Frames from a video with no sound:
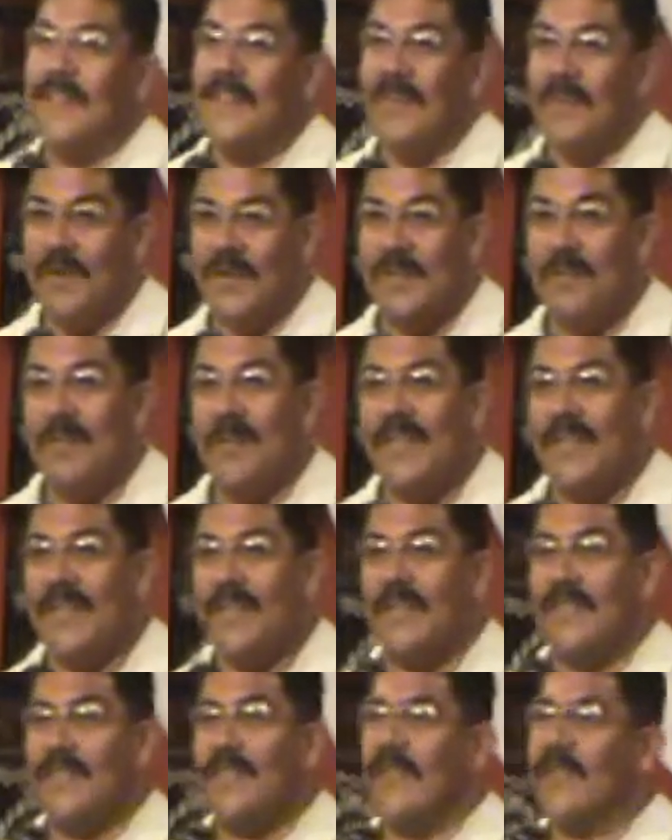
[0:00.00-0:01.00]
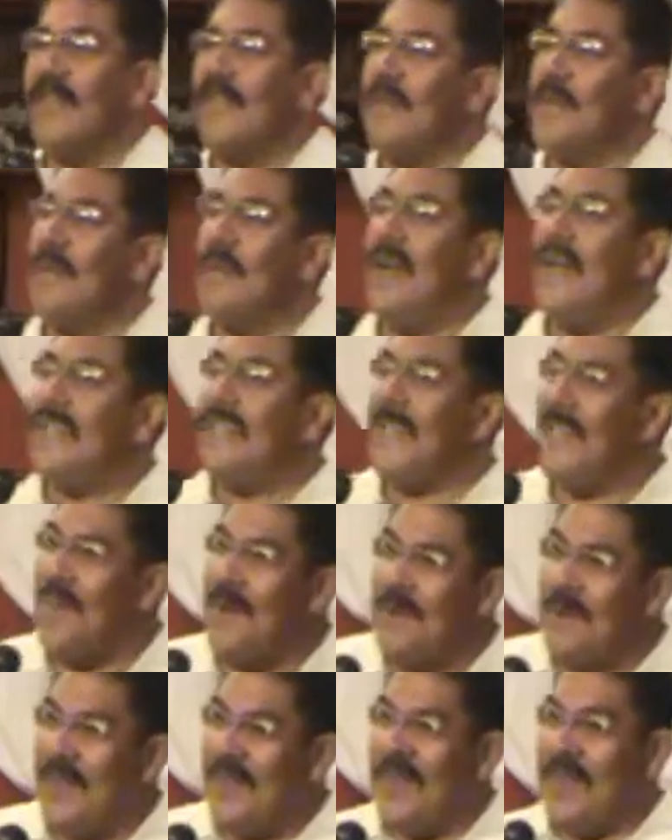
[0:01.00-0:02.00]
You with me? So could you imagine
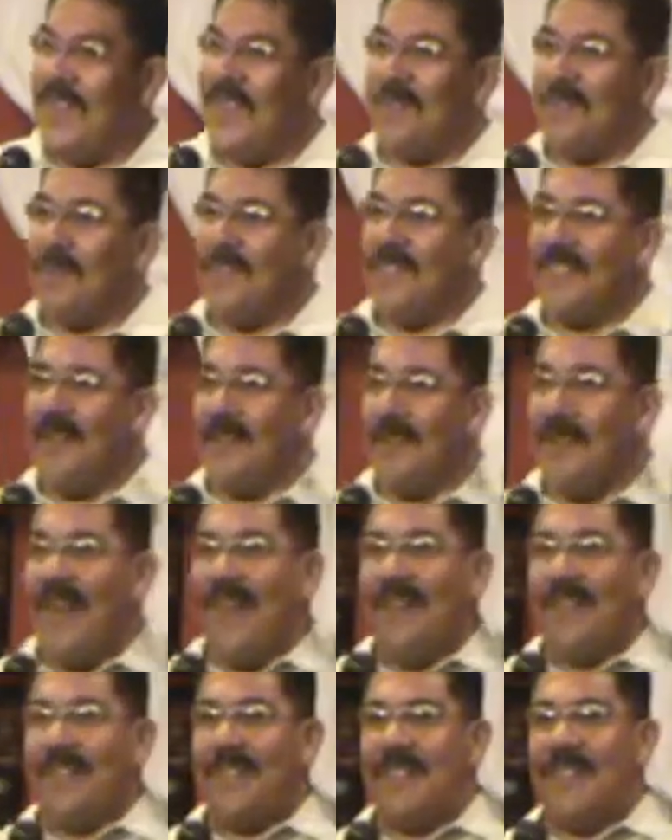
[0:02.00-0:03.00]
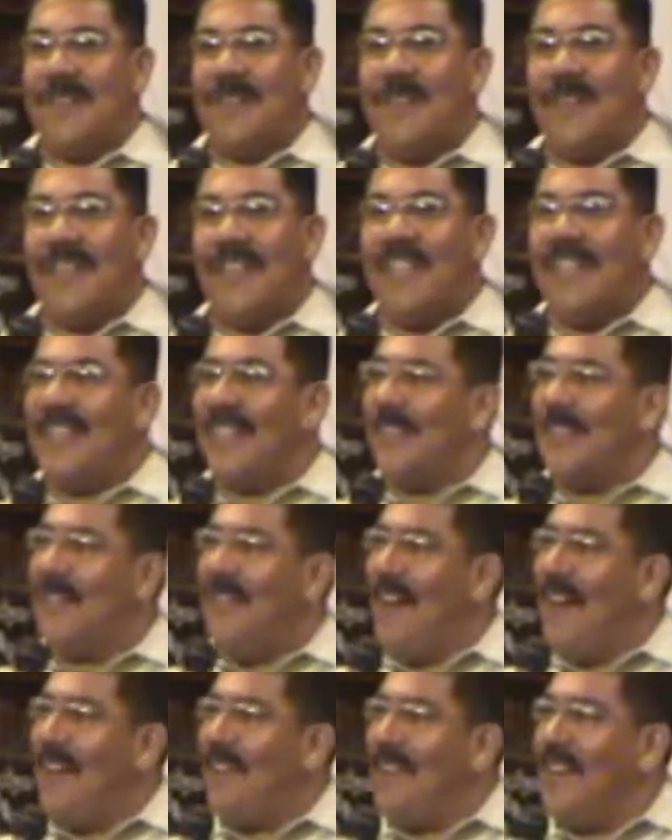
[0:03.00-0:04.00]
how many husbands or wives you really do
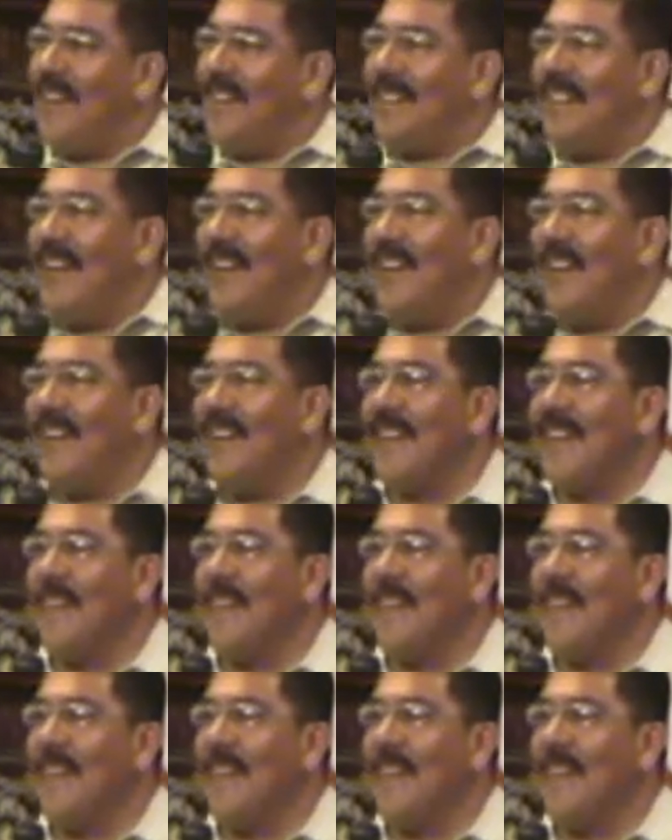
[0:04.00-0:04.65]
have out there?